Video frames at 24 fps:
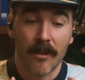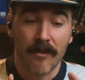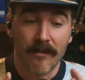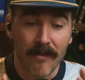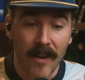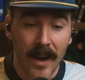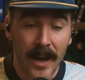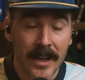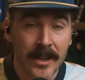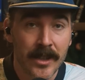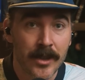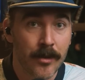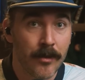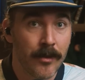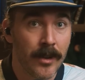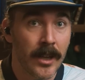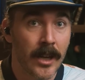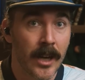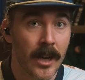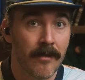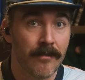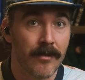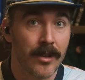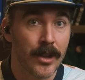The
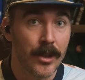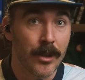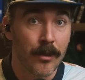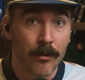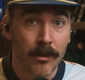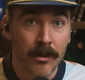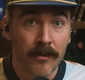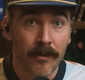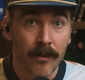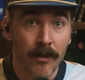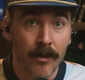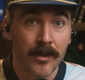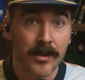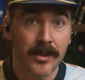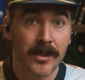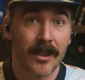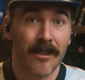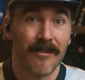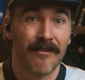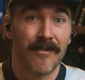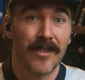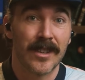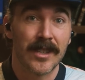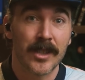fine-tuning of the universe,
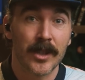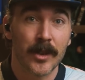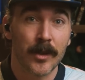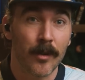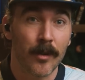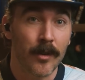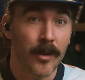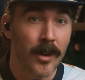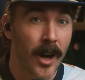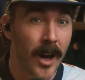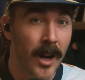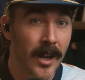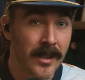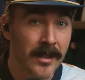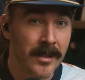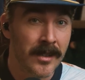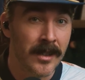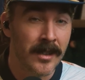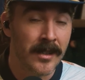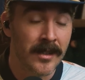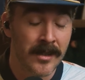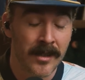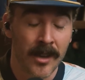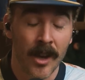the physical
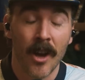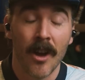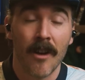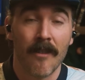constants,